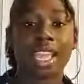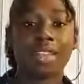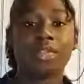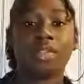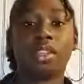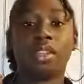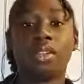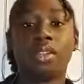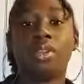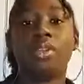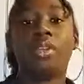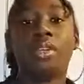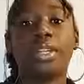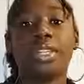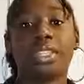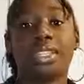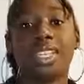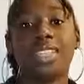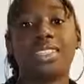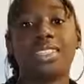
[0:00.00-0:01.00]
if the
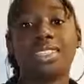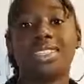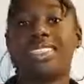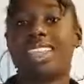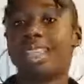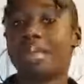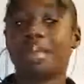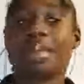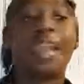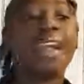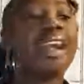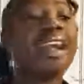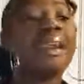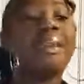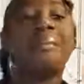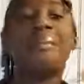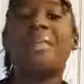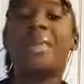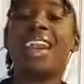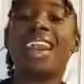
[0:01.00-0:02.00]
Lord says the same.
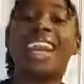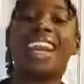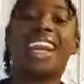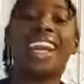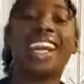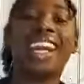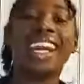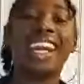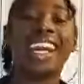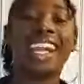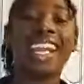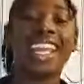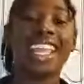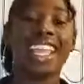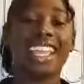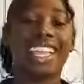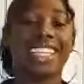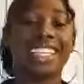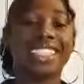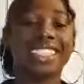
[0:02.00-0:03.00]
Bye.